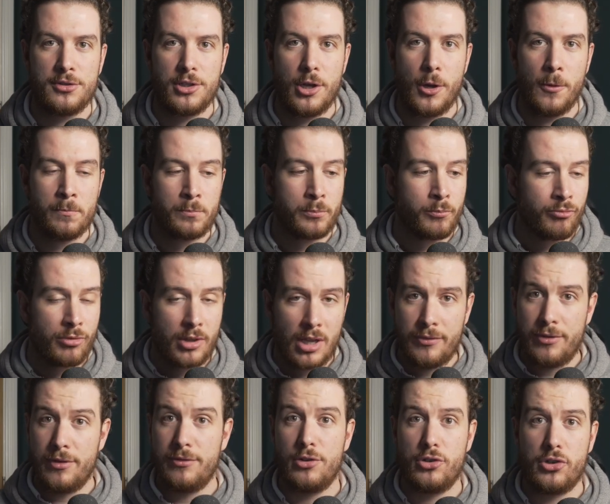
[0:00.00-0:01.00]
So
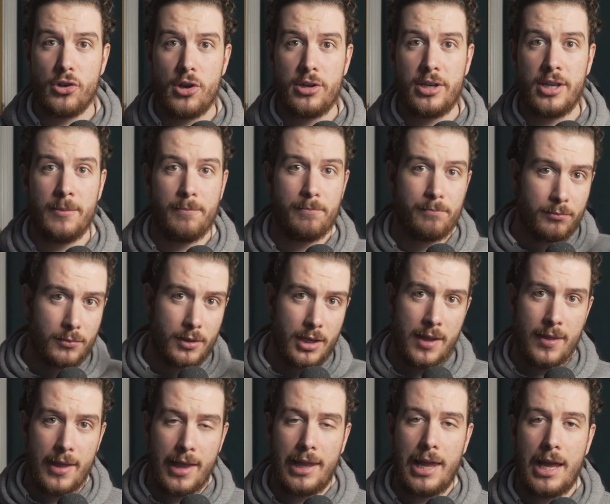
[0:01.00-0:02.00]
if you've enjoyed it,
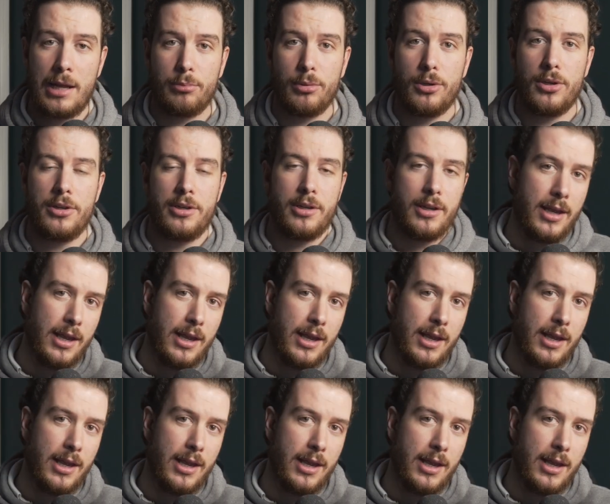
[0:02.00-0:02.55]
hit that like button,